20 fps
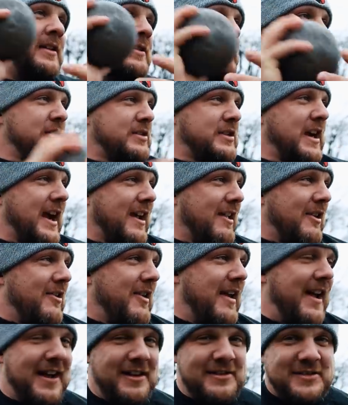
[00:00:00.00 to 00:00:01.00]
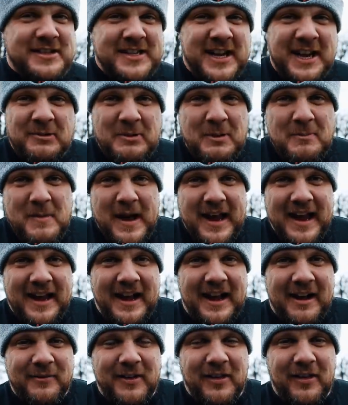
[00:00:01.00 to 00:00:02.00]
So Sinclair reckons we might
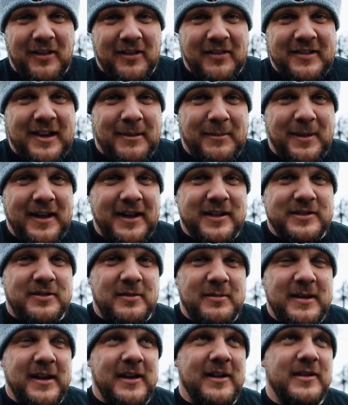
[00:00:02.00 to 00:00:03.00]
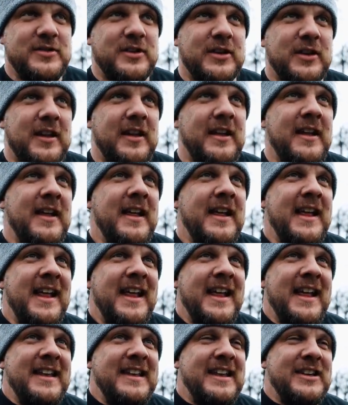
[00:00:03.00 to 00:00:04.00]
have a little couple of extra metres to
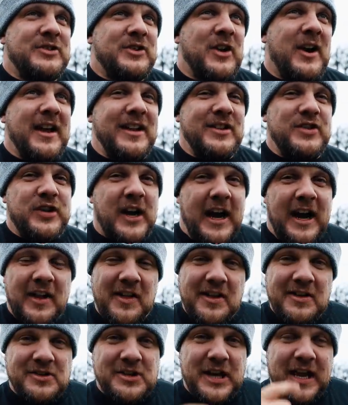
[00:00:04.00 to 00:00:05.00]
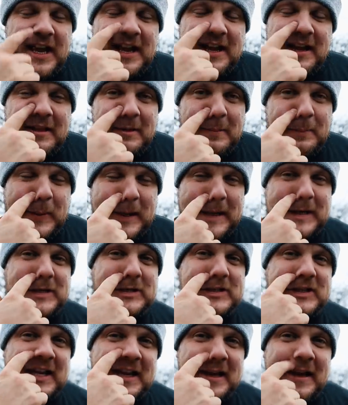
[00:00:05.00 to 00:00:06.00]
try and challenge the
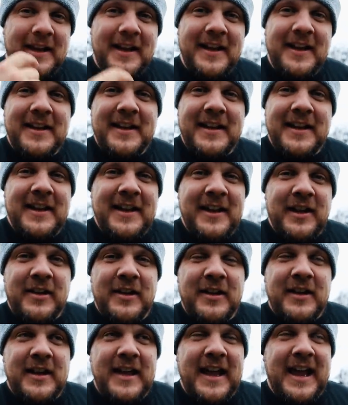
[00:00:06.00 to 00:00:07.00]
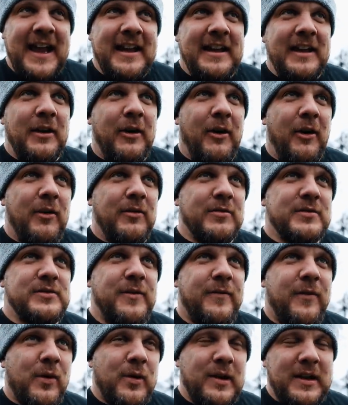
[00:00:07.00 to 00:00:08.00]
beast, Eddie Hall's
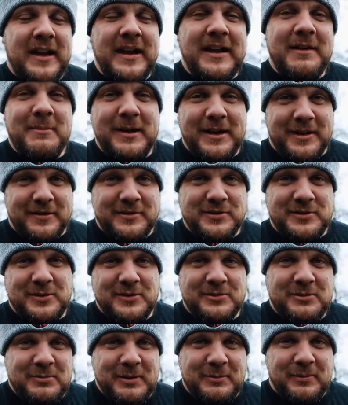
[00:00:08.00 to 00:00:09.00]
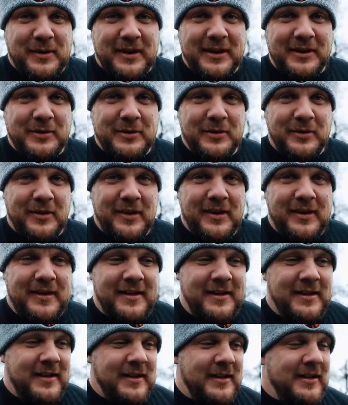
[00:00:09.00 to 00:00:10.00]
14 metres, which would be pretty cool.
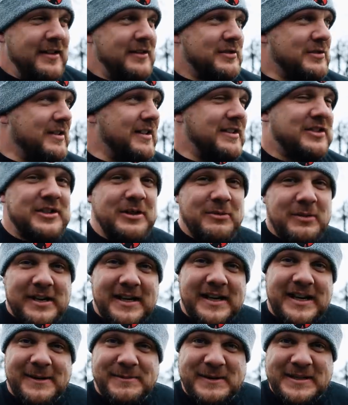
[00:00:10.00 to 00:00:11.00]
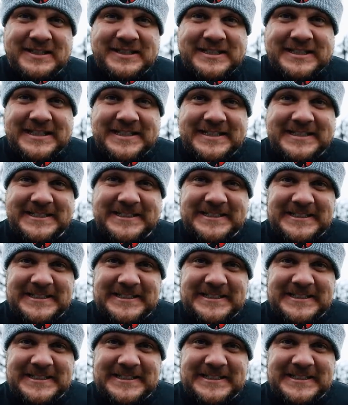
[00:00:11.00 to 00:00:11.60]
So let's see what happens.